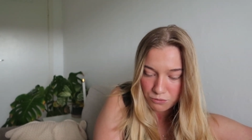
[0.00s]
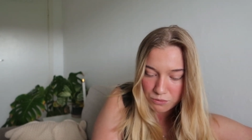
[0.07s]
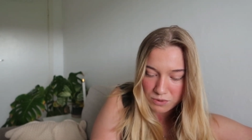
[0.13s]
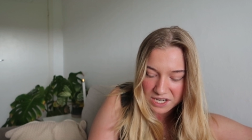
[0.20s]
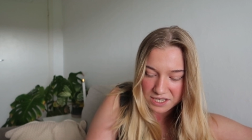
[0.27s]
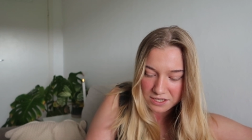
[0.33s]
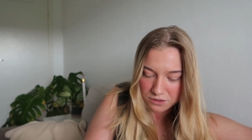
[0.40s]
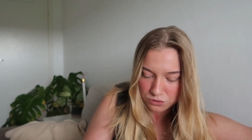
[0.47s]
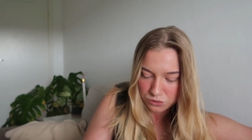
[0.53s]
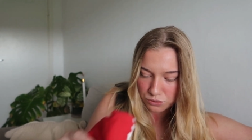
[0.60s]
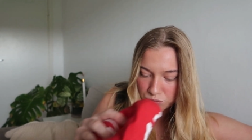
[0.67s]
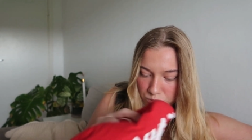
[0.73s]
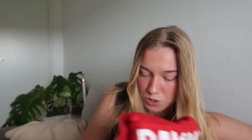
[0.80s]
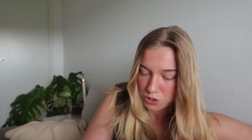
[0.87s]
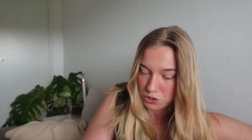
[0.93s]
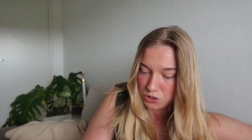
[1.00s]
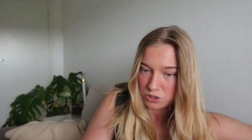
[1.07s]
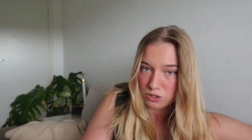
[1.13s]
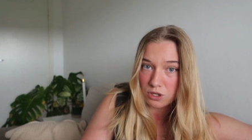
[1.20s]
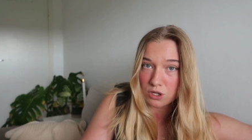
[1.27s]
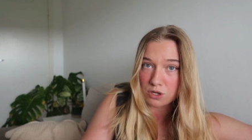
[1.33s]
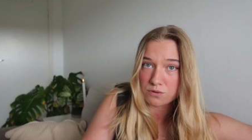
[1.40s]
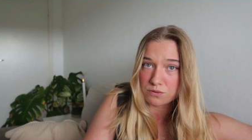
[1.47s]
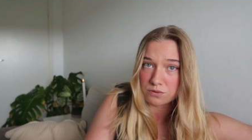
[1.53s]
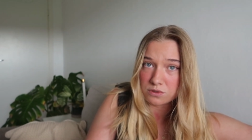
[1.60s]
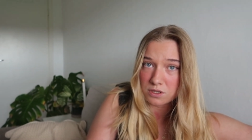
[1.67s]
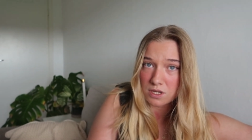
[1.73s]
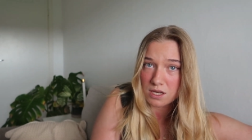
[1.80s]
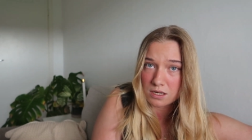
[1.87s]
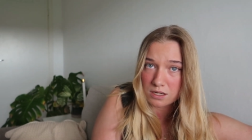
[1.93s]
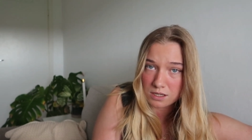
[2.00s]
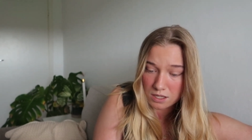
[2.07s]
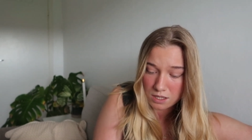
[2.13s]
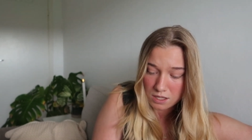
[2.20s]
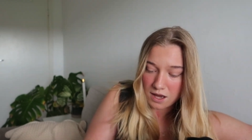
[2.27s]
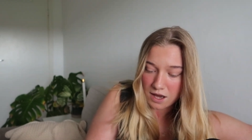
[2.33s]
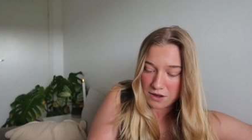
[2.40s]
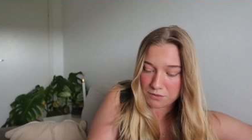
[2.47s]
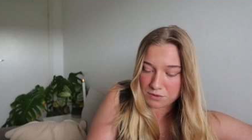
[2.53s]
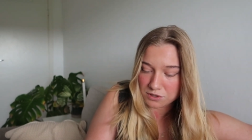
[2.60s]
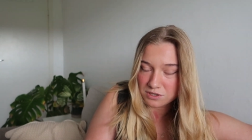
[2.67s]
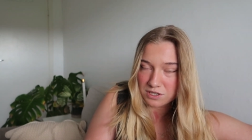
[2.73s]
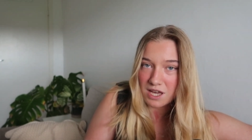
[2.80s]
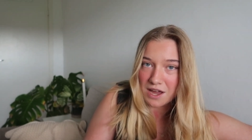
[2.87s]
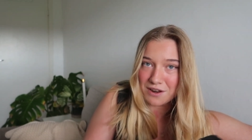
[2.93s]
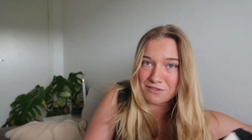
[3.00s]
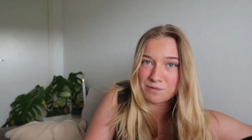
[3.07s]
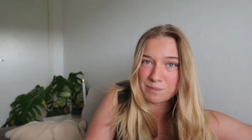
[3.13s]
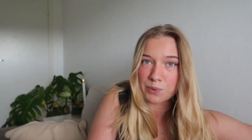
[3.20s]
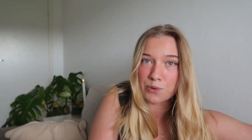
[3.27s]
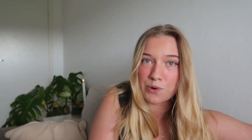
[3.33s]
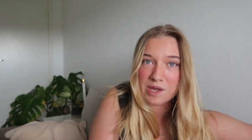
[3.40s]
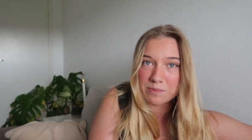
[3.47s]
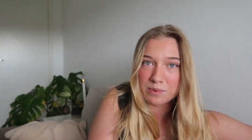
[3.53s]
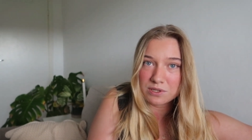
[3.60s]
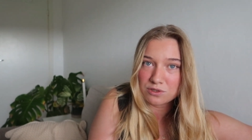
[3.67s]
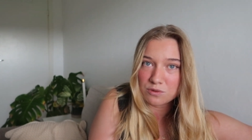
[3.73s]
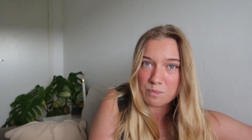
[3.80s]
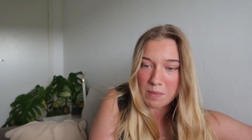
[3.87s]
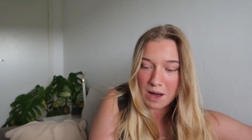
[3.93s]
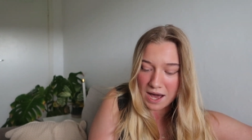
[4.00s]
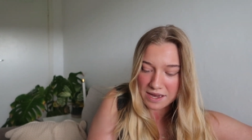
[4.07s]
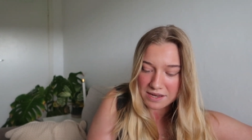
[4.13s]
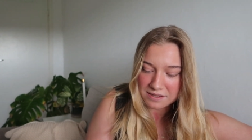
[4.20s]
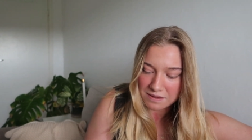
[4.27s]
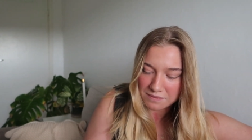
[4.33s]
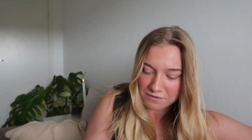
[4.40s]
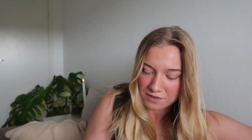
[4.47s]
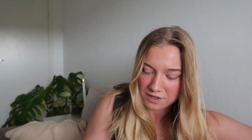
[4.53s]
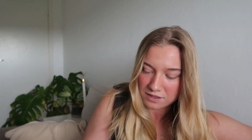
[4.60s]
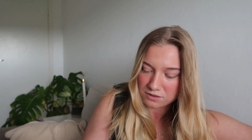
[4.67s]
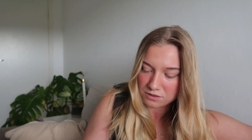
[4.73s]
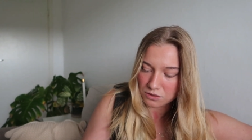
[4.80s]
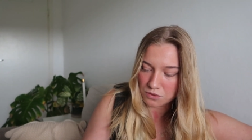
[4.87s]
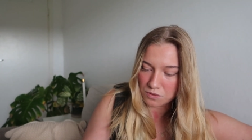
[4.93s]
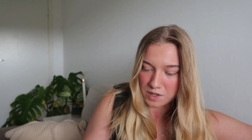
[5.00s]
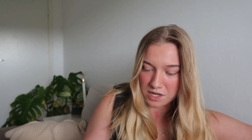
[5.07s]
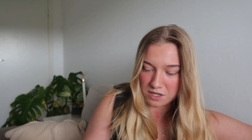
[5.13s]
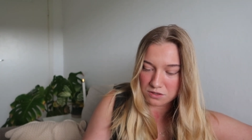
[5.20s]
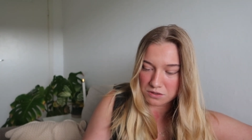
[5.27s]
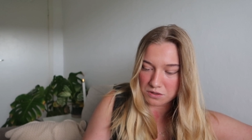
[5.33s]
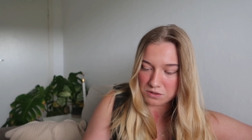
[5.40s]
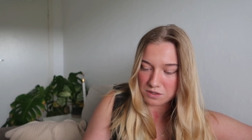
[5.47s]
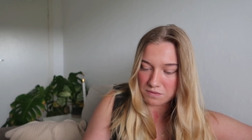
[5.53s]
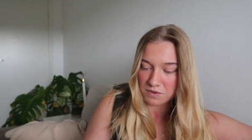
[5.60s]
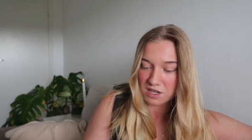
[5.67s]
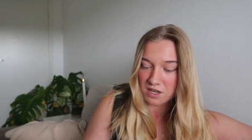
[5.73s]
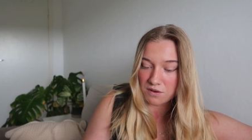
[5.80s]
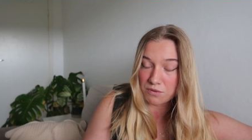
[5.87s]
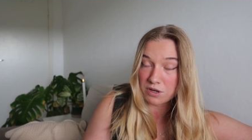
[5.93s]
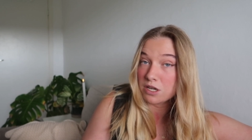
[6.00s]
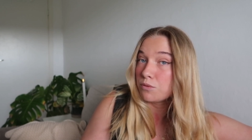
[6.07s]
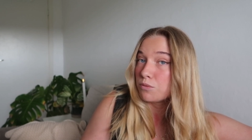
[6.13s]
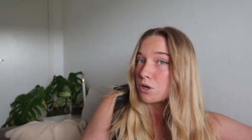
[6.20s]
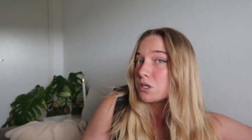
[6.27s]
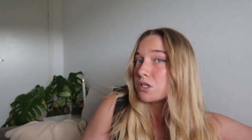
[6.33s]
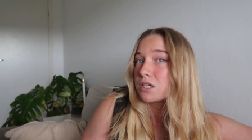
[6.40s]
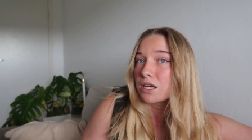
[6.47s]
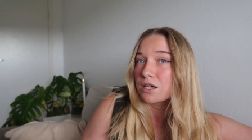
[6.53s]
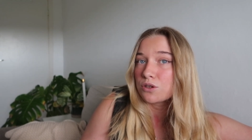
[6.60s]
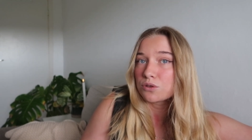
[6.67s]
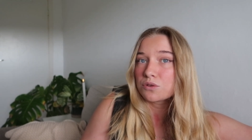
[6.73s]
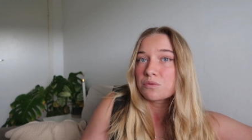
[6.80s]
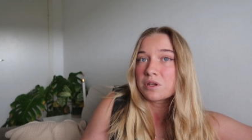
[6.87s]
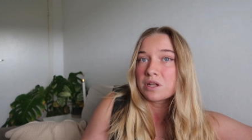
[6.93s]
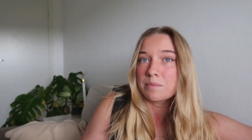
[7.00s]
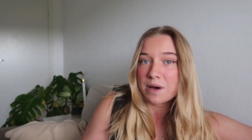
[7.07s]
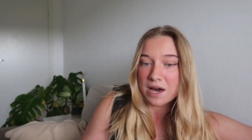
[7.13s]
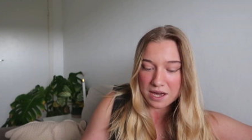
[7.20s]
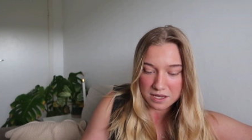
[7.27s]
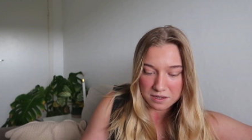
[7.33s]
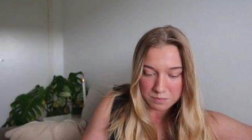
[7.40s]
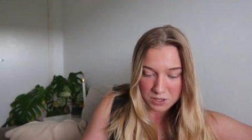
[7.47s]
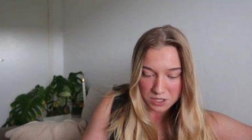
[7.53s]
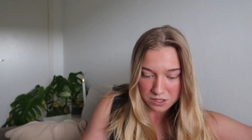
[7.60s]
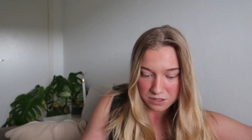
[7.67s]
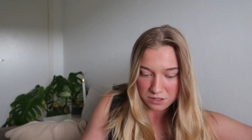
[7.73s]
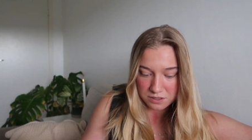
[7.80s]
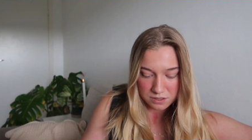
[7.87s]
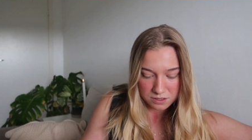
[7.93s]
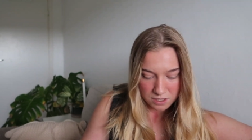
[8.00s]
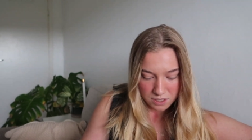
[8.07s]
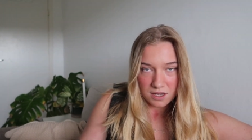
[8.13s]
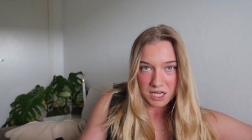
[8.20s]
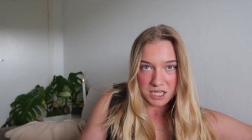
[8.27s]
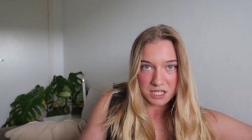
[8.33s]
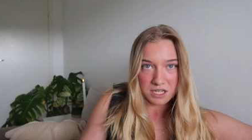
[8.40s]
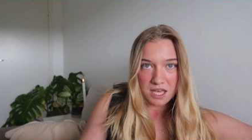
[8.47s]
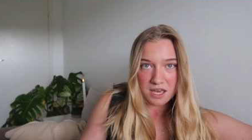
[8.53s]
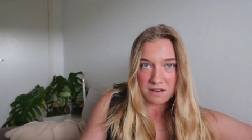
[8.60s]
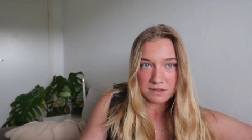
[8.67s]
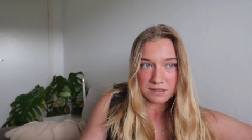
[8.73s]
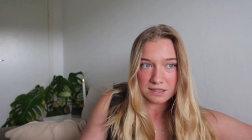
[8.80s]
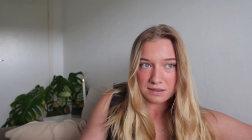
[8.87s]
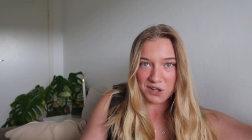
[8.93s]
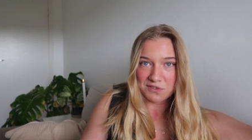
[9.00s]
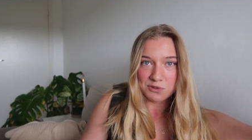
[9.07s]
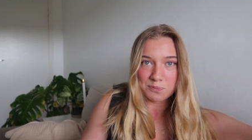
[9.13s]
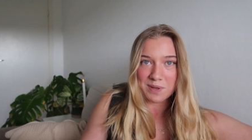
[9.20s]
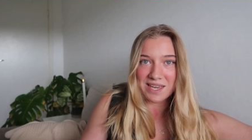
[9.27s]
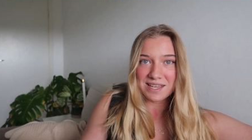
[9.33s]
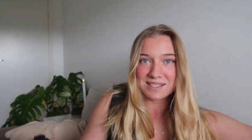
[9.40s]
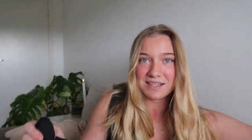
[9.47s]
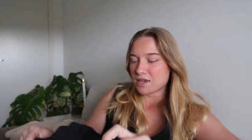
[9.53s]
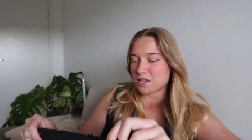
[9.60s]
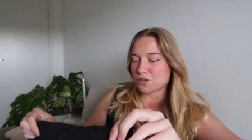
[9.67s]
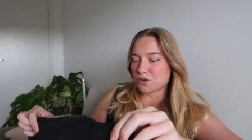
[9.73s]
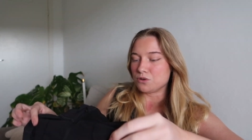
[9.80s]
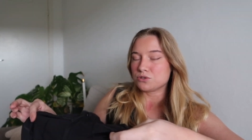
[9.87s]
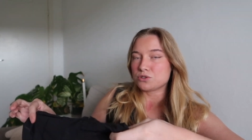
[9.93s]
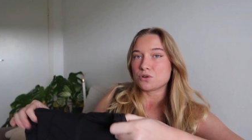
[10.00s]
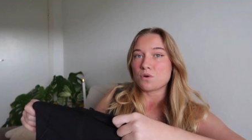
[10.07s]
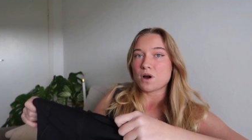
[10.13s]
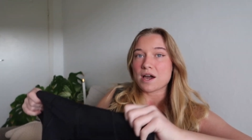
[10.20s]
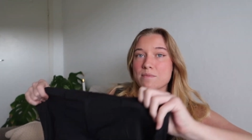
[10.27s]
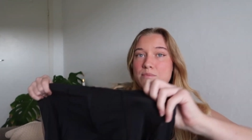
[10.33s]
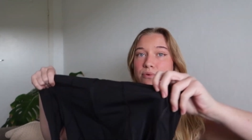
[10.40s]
way too much clothes and I was kind of prohibited to buy something, so when I saw something I really wanted, I couldn't really buy it because I didn't have enough space. And also I